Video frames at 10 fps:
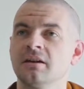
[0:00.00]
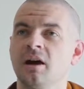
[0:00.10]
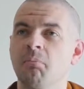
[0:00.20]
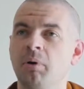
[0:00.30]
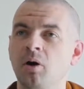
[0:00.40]

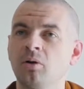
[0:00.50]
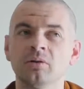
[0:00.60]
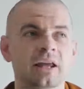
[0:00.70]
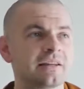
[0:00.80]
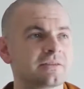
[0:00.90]
A
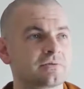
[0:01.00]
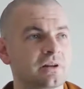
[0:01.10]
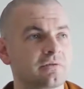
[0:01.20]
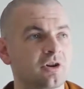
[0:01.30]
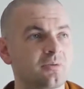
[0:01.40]
bowl and his
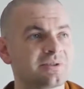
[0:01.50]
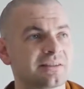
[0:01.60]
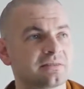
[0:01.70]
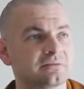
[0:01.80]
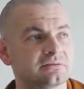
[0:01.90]
three robes.
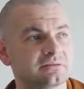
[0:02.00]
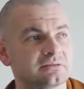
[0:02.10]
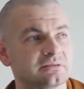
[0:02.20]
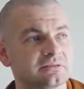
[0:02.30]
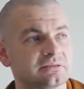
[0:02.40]

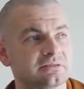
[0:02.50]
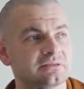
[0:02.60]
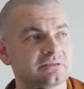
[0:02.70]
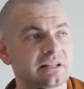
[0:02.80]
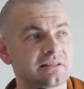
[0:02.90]

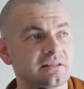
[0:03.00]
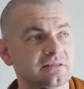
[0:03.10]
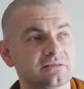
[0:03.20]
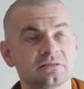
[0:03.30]
That's it.